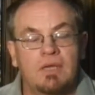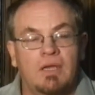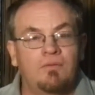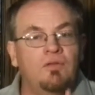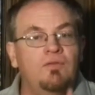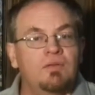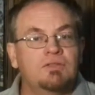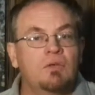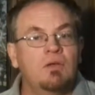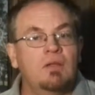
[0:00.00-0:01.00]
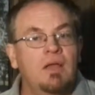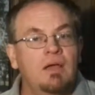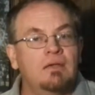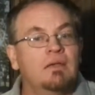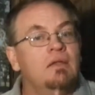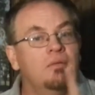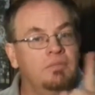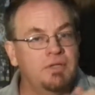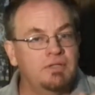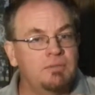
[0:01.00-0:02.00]
If you feel so inclined,
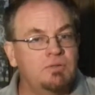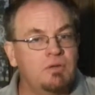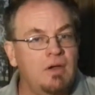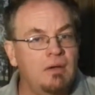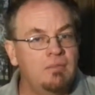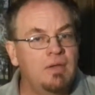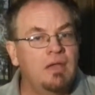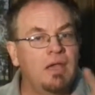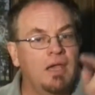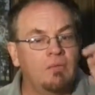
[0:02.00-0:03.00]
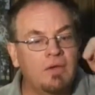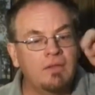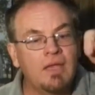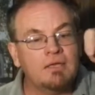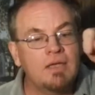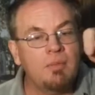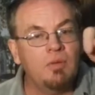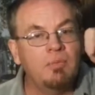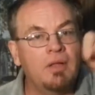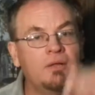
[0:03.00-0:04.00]
please subscribe and ring that
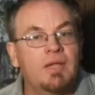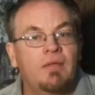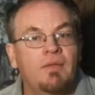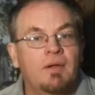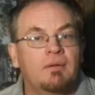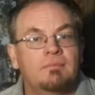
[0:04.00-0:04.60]
chapel bell down there.